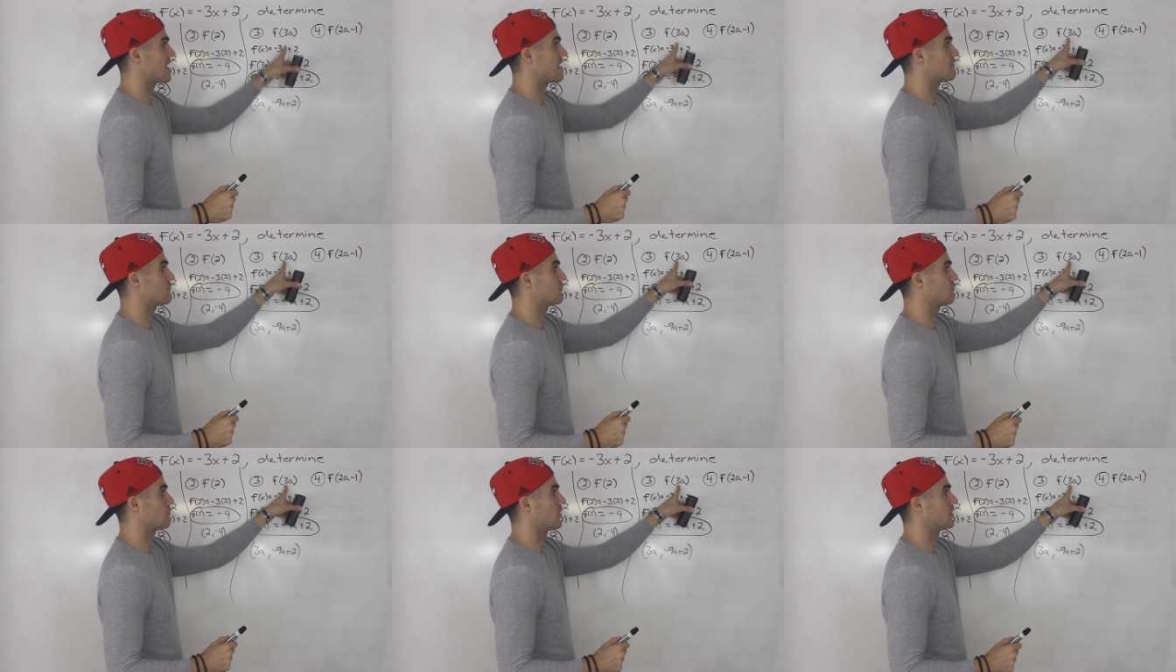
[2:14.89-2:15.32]

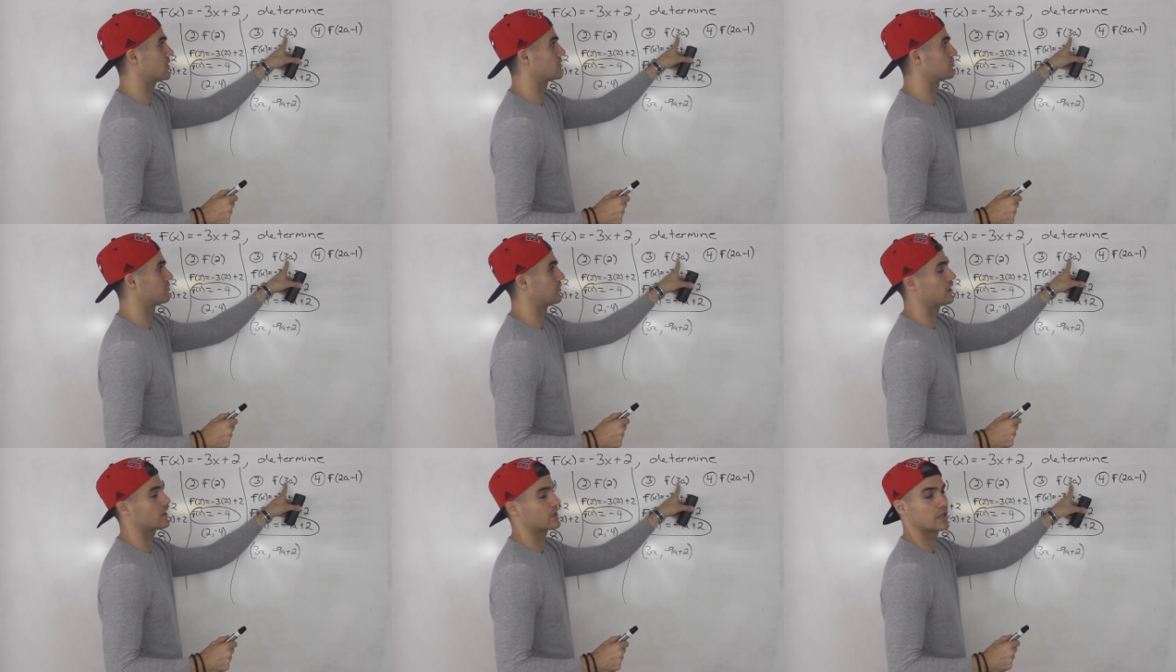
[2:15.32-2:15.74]
if what
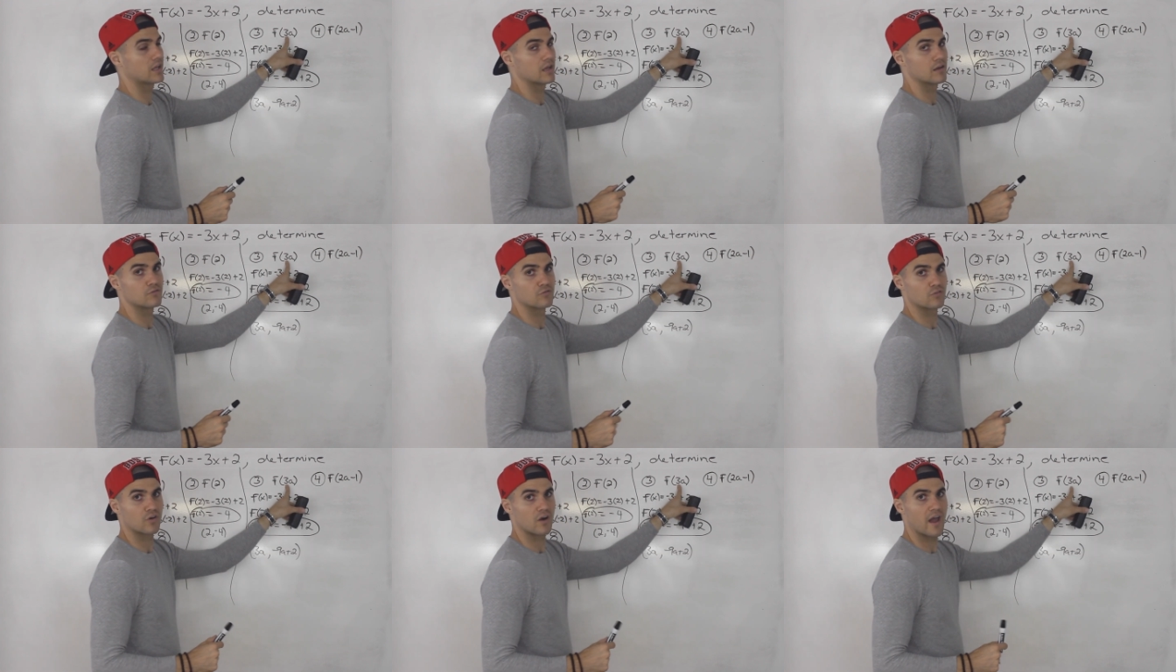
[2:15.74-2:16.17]
you're plugging
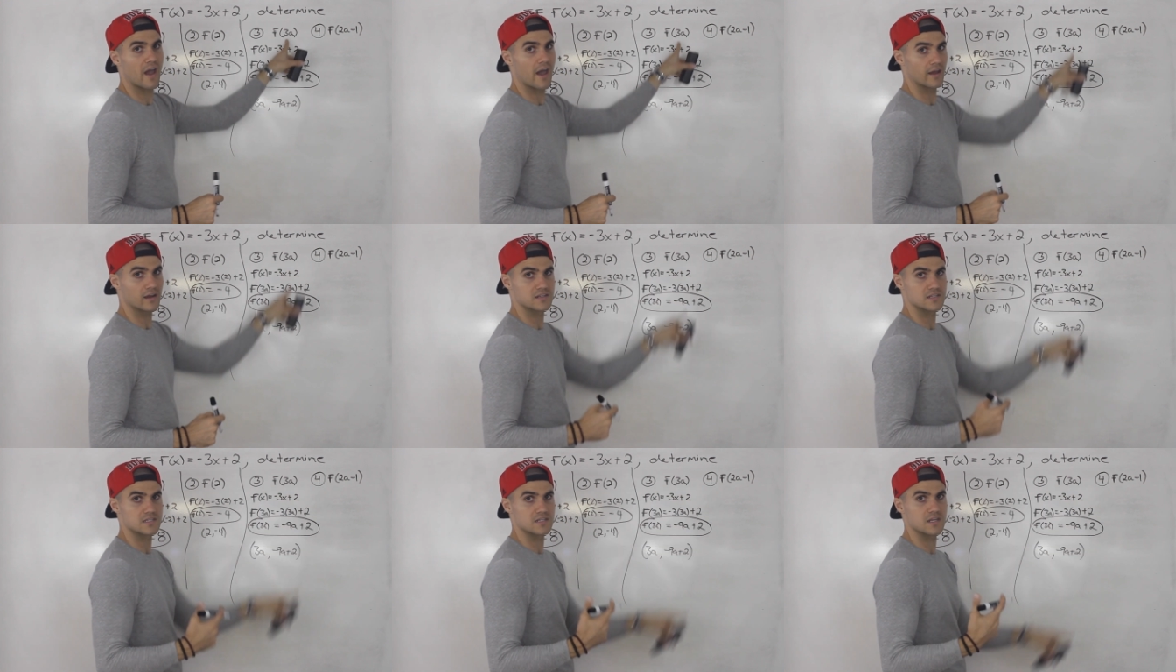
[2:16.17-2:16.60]
in for
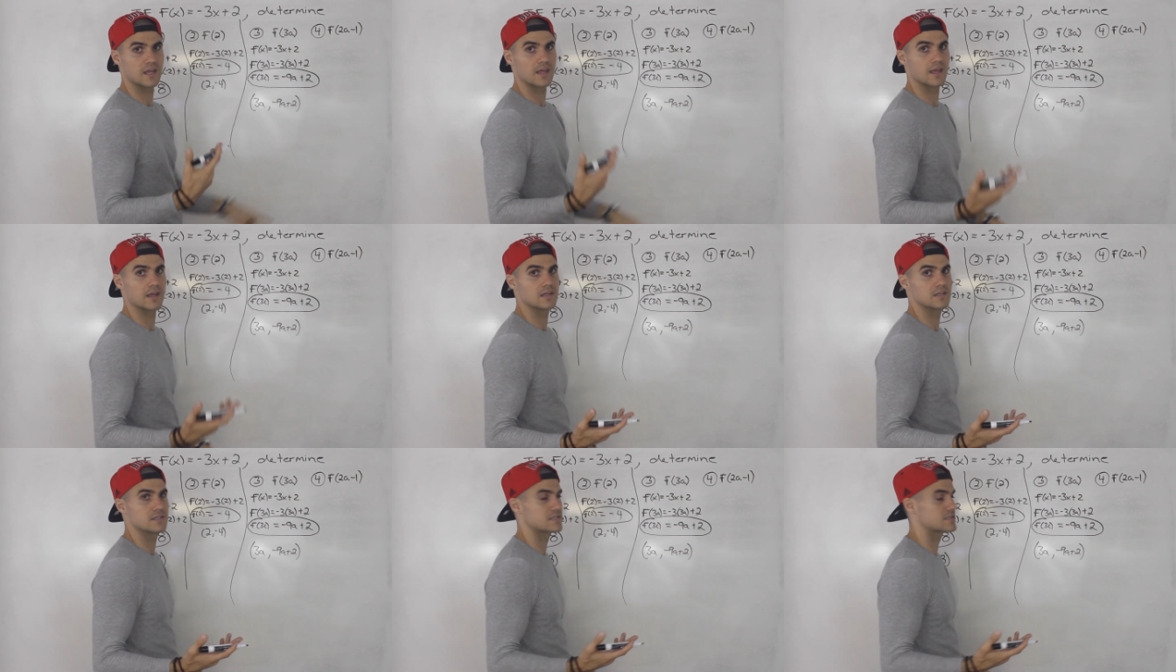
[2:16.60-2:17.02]
x
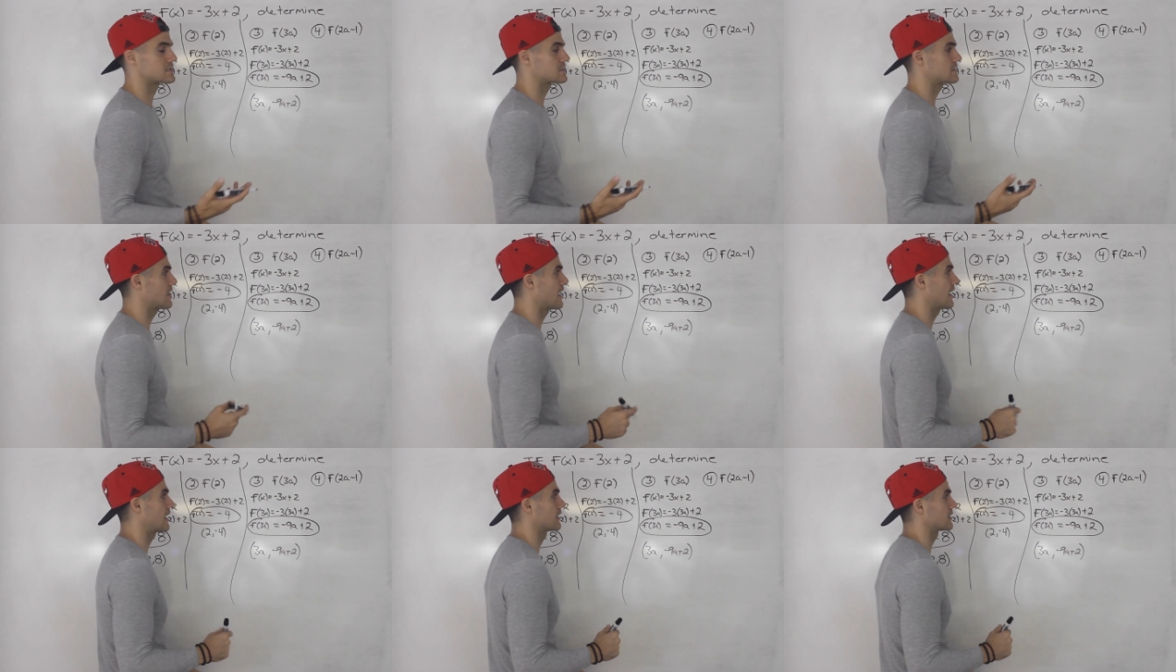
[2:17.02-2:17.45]

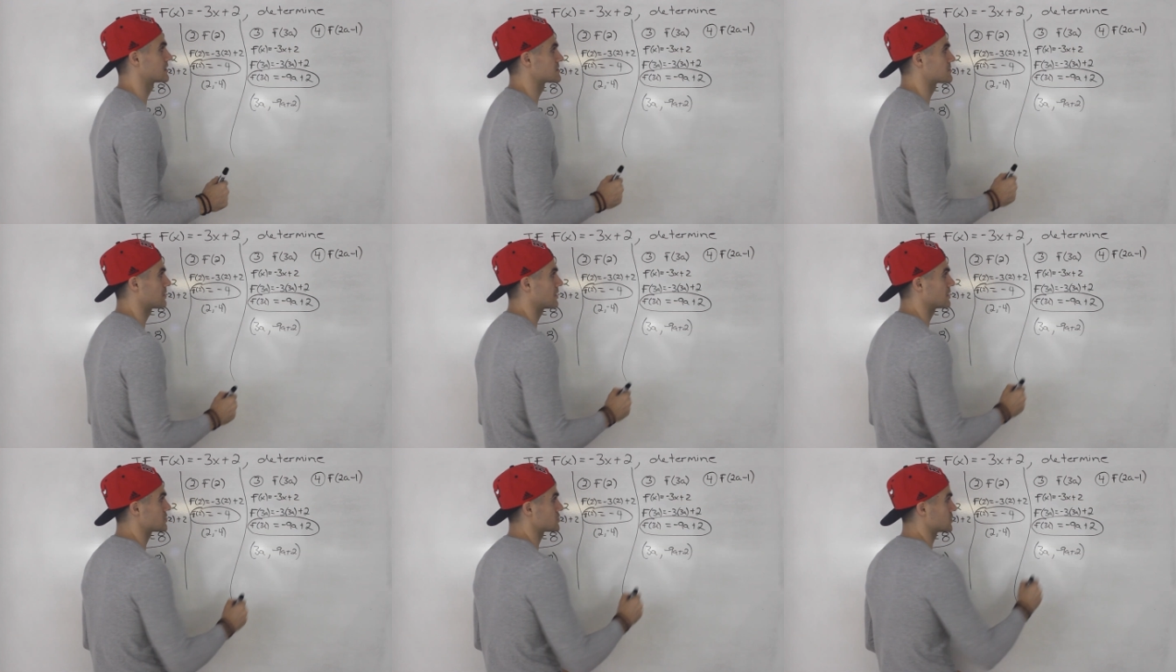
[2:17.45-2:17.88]
is an
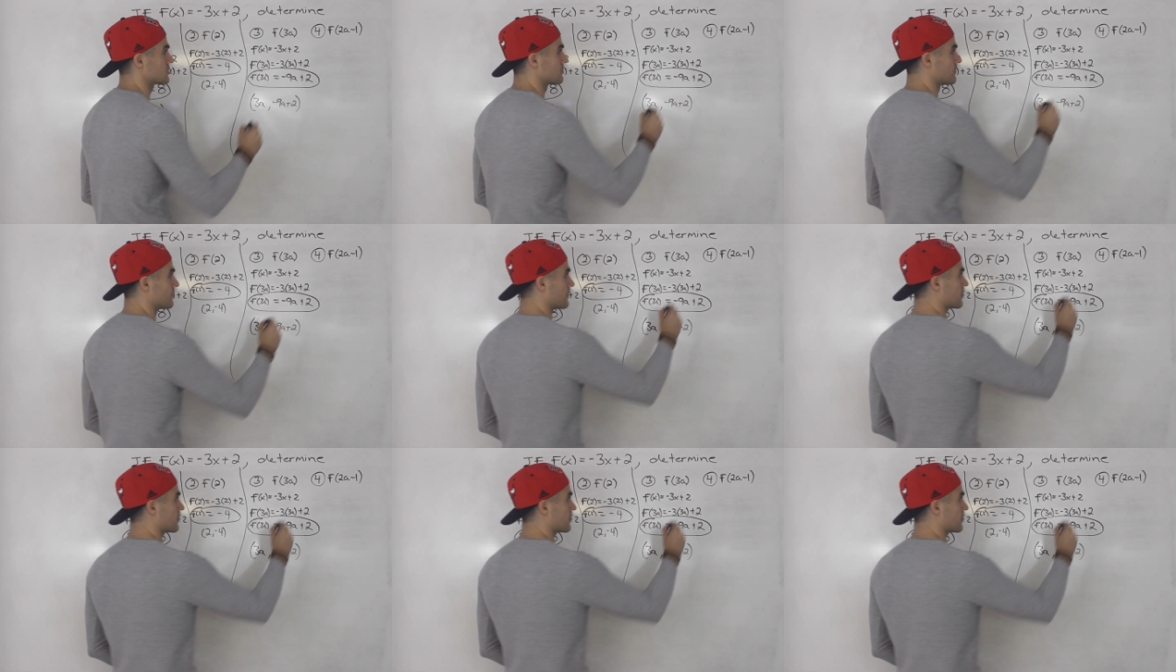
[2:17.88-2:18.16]
expression.